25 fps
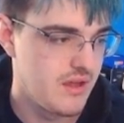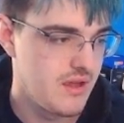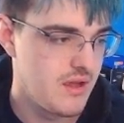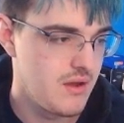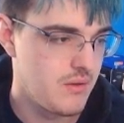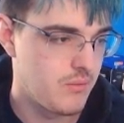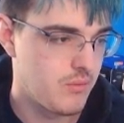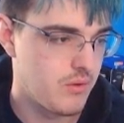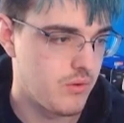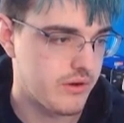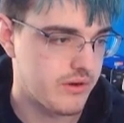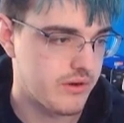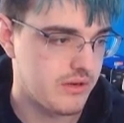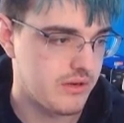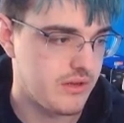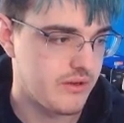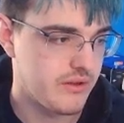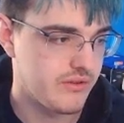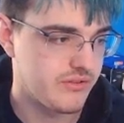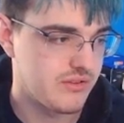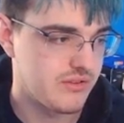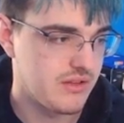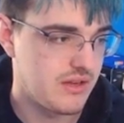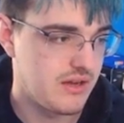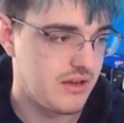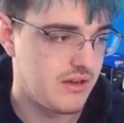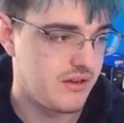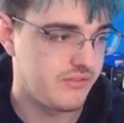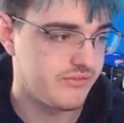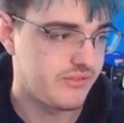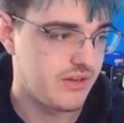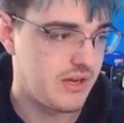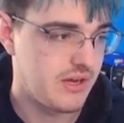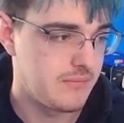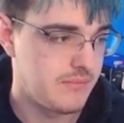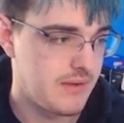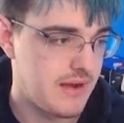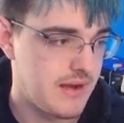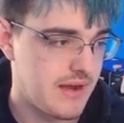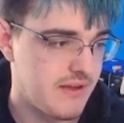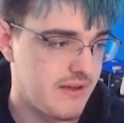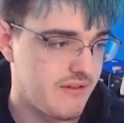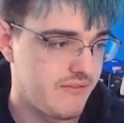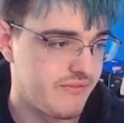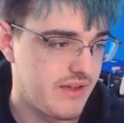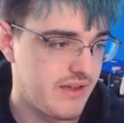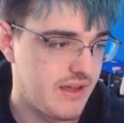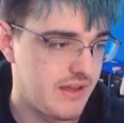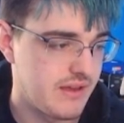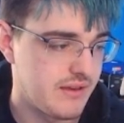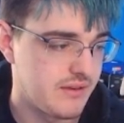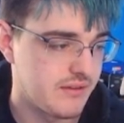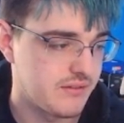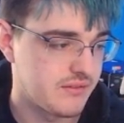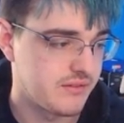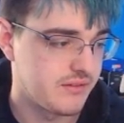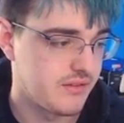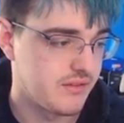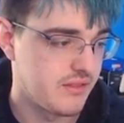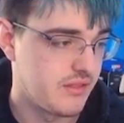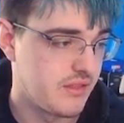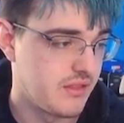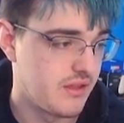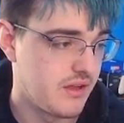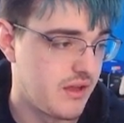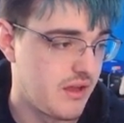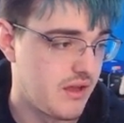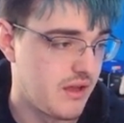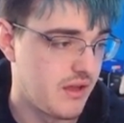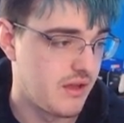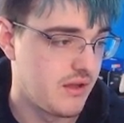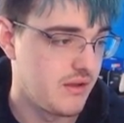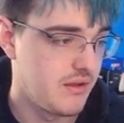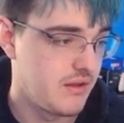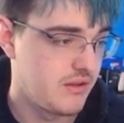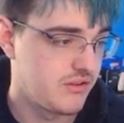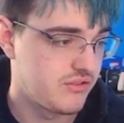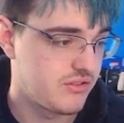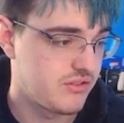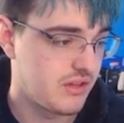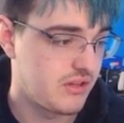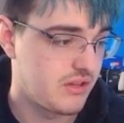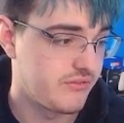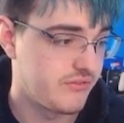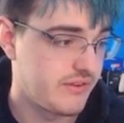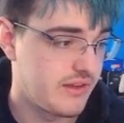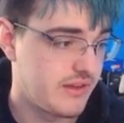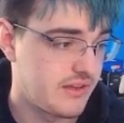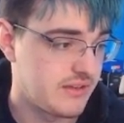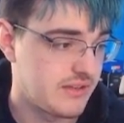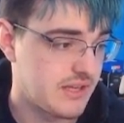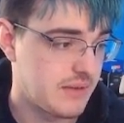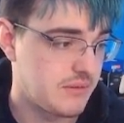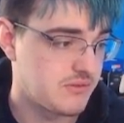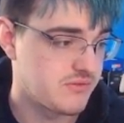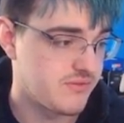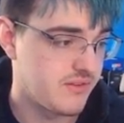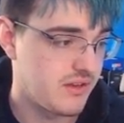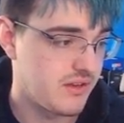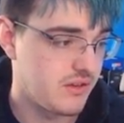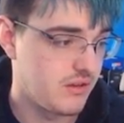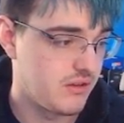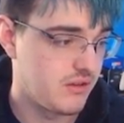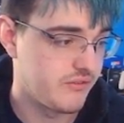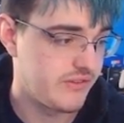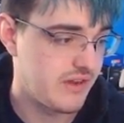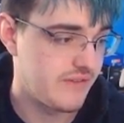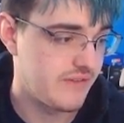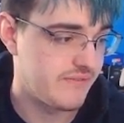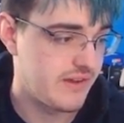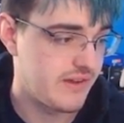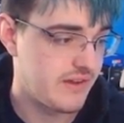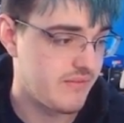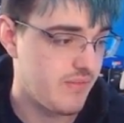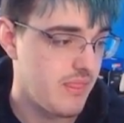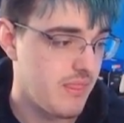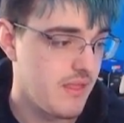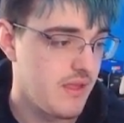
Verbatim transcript: working on all this stuff, um, buy event, the sell event, damage event, notify event.